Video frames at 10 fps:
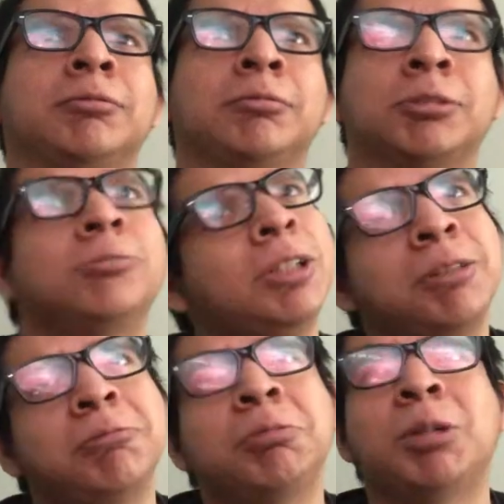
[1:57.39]
What you
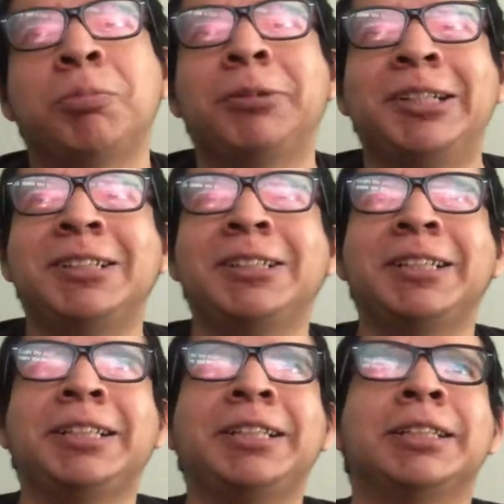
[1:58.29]
want with my
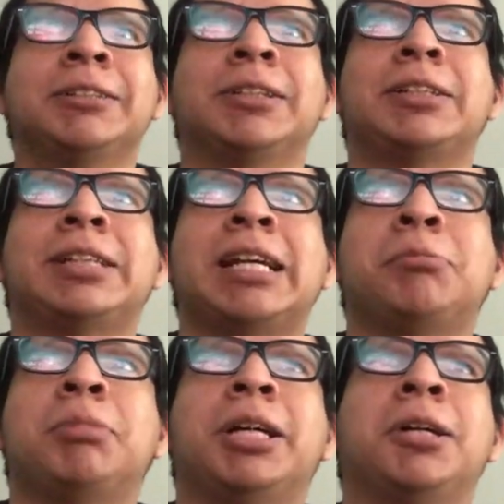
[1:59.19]
body? You can
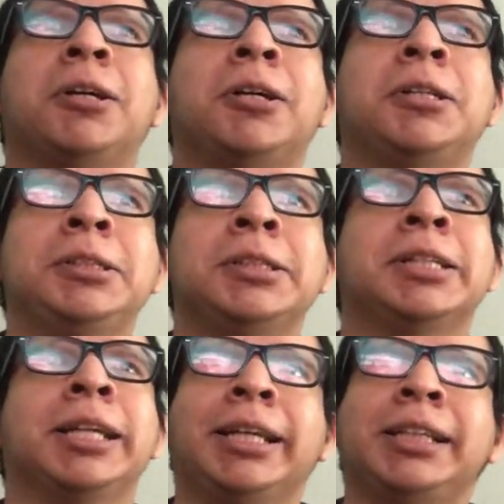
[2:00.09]
have my heart
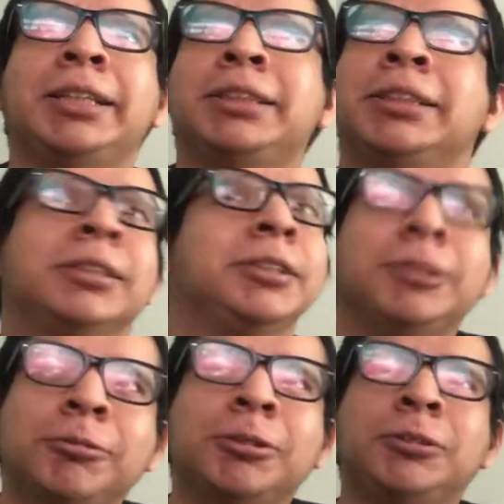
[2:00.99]
and
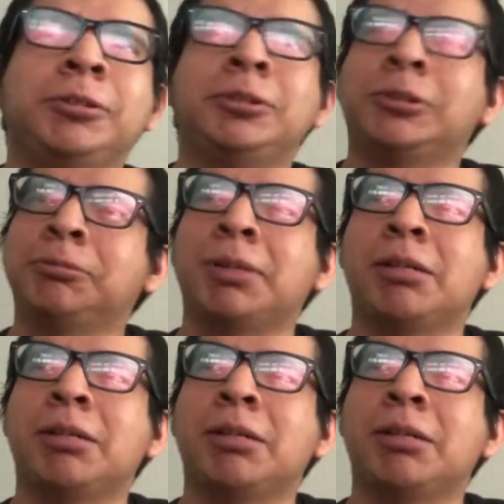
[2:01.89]
you won't use my